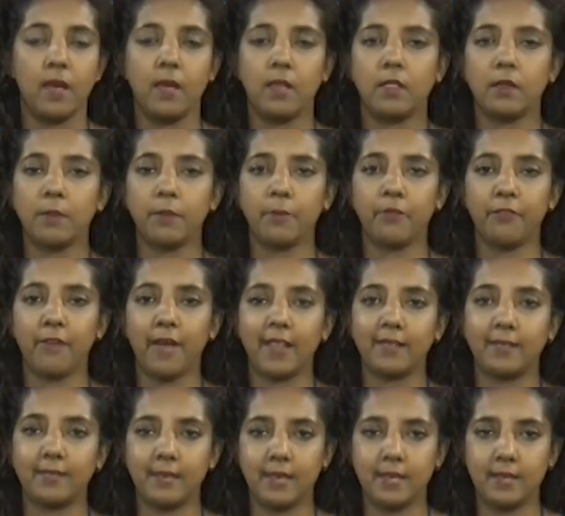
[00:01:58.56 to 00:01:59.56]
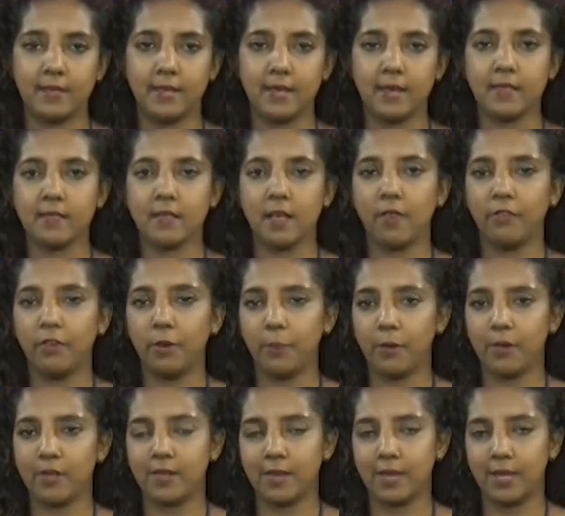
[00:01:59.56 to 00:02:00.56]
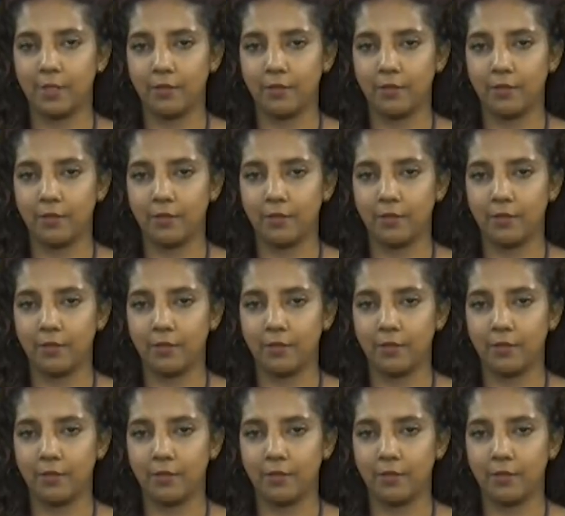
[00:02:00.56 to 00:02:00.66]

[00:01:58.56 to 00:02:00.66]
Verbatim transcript: to provide details of the president's